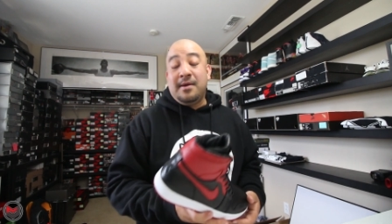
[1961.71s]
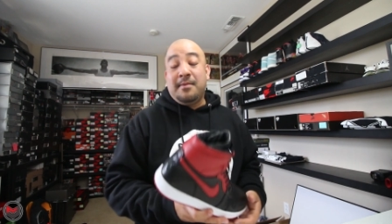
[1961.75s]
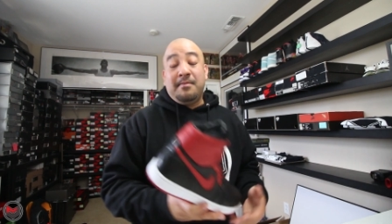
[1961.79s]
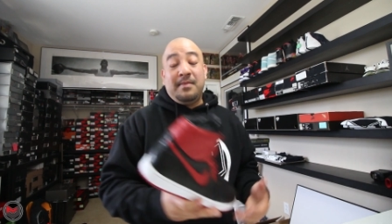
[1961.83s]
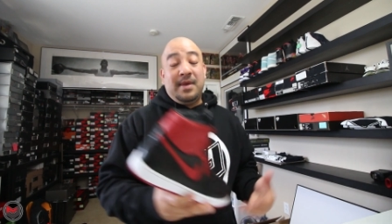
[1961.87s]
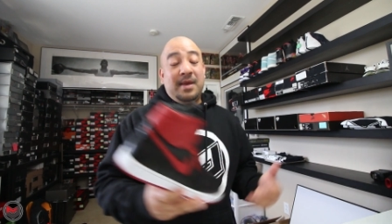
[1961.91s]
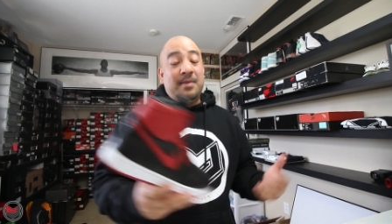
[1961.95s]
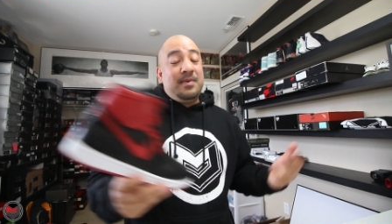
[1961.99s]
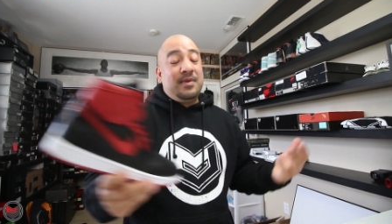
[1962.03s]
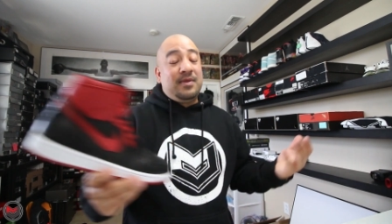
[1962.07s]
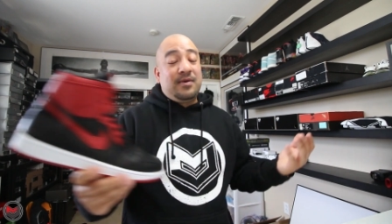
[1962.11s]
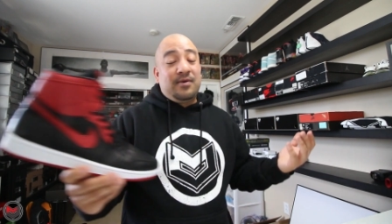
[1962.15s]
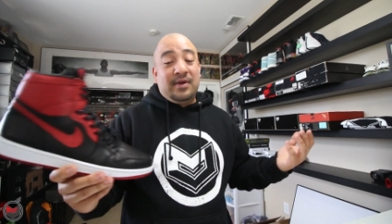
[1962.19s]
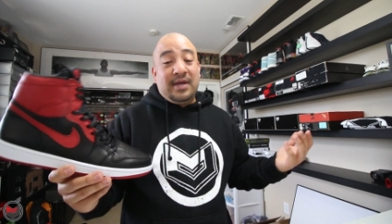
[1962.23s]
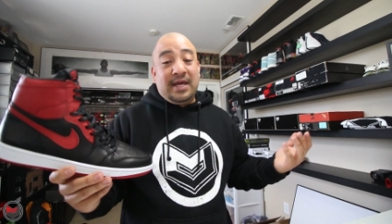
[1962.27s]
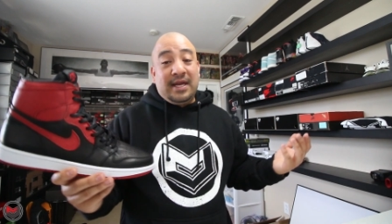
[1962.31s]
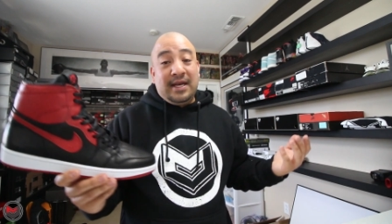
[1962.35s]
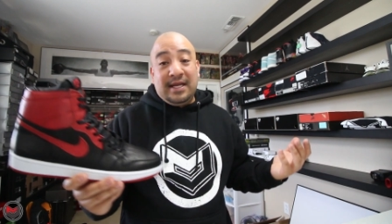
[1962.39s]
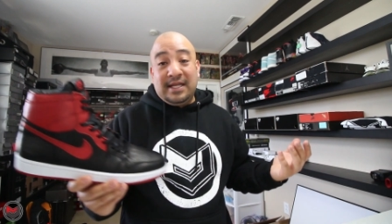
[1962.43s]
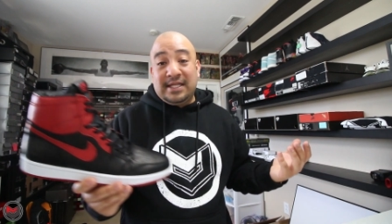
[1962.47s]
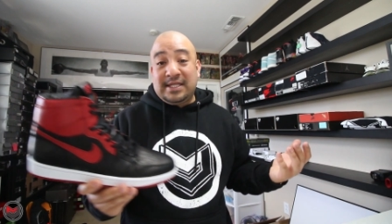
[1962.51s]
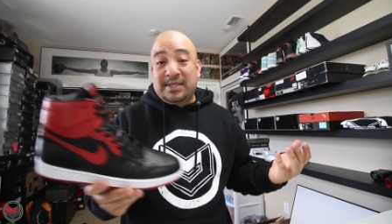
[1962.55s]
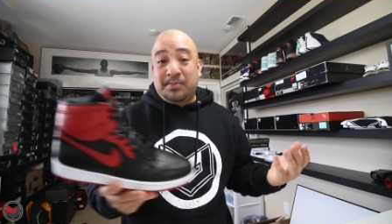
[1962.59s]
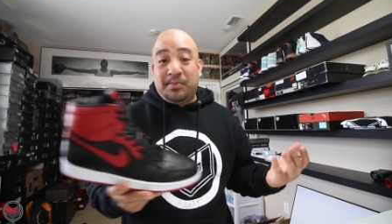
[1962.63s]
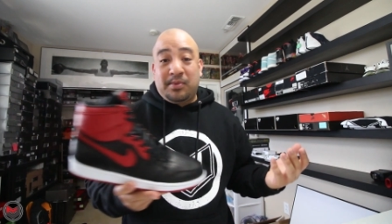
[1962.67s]
maybe they're getting
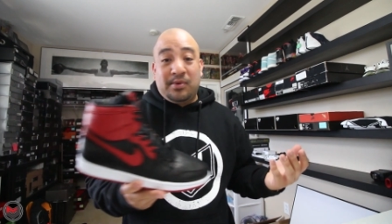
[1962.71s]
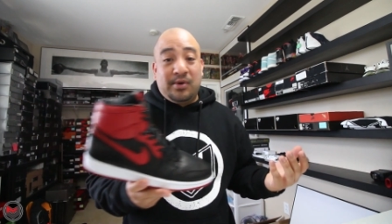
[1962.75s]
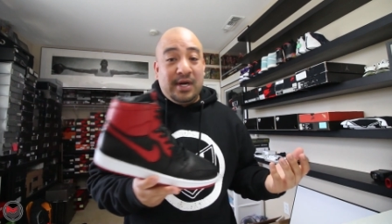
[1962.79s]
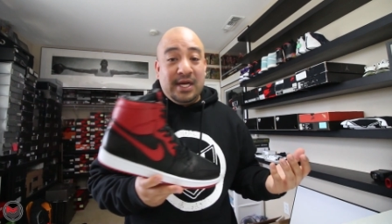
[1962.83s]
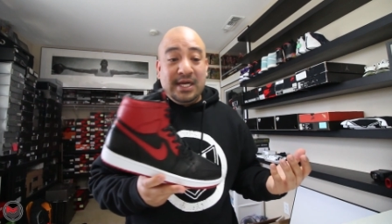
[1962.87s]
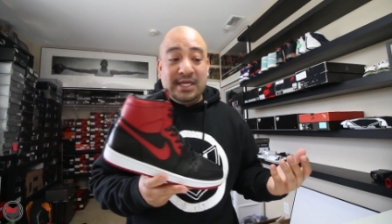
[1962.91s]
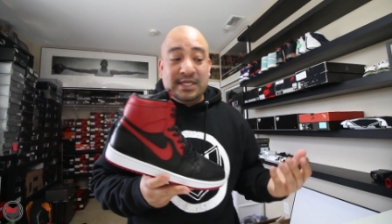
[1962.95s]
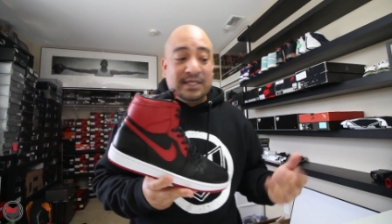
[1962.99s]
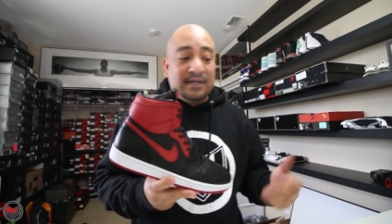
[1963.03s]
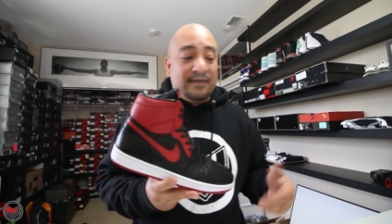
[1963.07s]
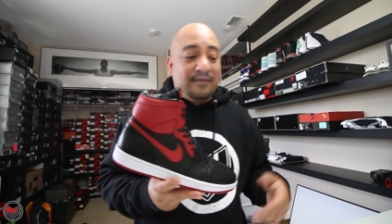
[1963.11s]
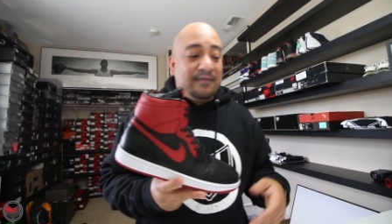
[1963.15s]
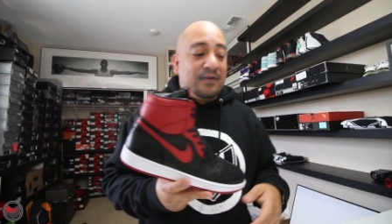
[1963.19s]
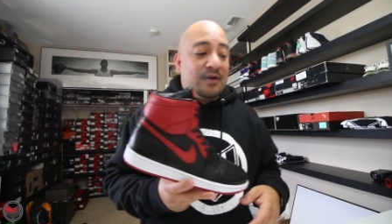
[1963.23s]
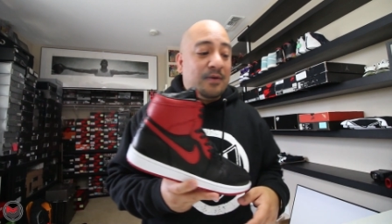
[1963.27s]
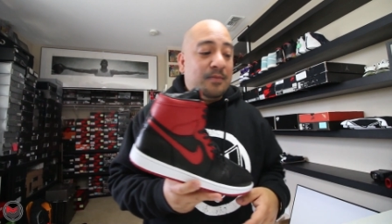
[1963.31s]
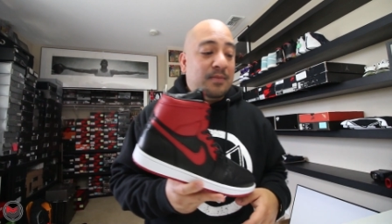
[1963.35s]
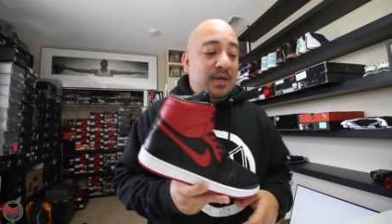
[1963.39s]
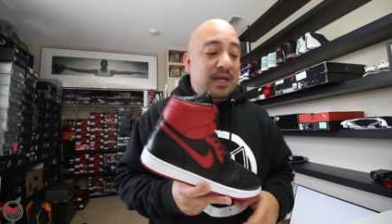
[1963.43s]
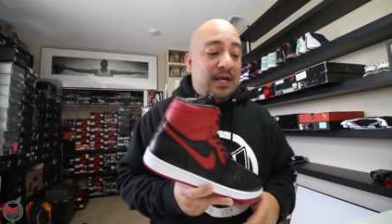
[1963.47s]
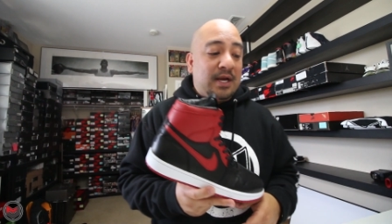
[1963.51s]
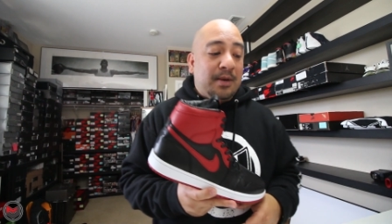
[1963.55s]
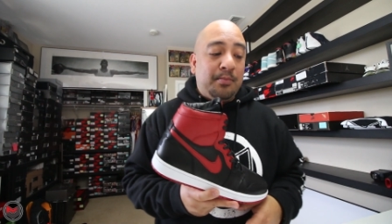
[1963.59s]
inspiration from it.